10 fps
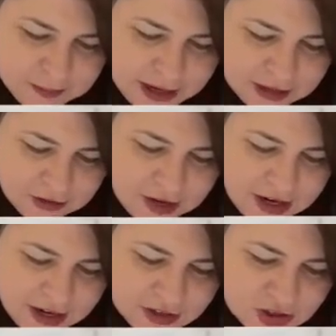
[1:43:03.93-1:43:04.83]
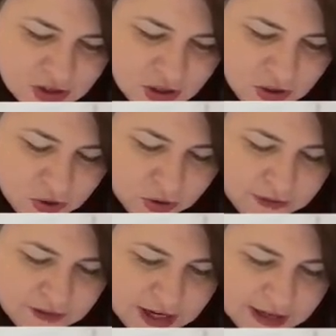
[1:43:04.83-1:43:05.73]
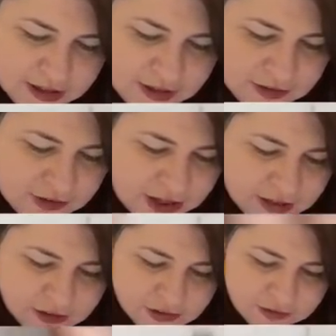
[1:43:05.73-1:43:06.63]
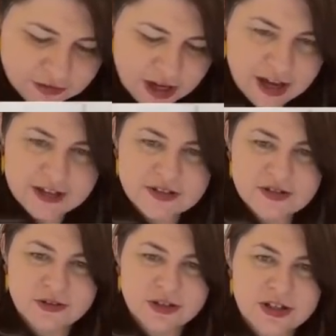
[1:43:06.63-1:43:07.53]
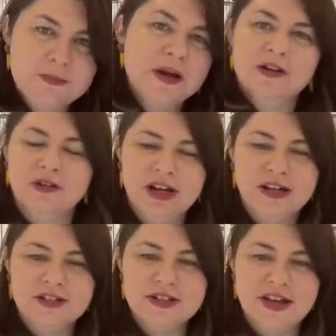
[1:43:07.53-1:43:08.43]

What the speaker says: the background or even add another layer of cardstock in the background,